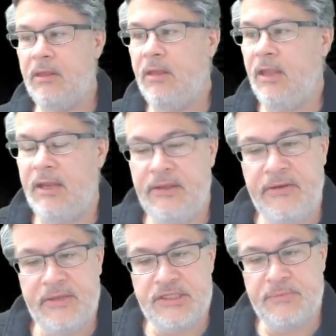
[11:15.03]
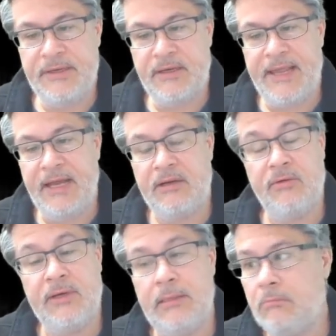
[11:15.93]
in a units of beer
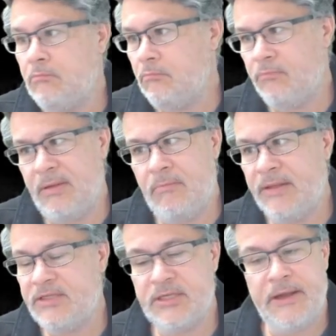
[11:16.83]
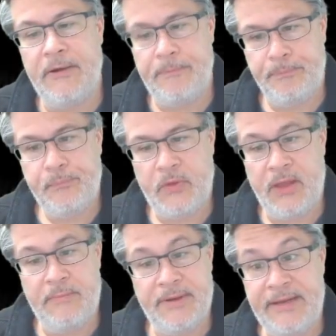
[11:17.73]
category, but months ago.
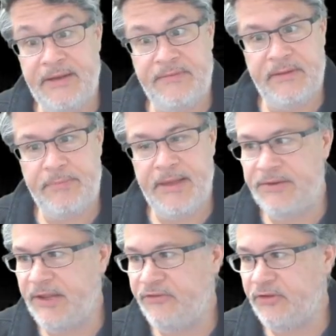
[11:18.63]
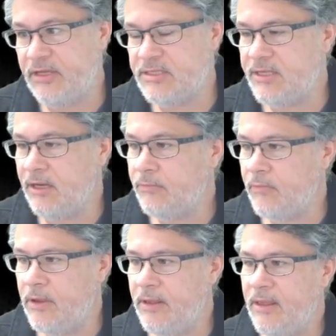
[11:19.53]
But I definitely pay attention because
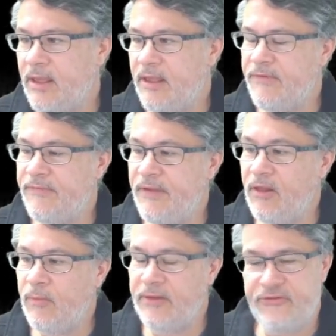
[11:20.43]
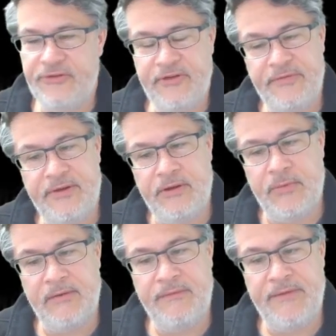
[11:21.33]
if you fail once, you definitely don't
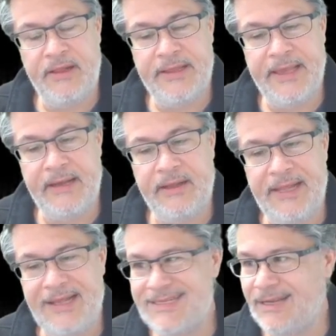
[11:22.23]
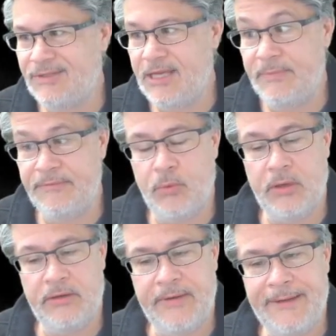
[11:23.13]
want to fail again on that same type of
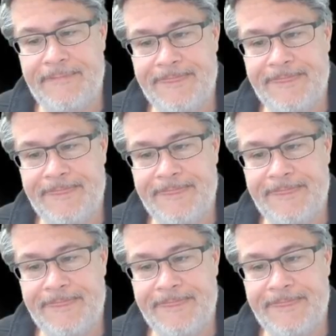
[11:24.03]
word, right?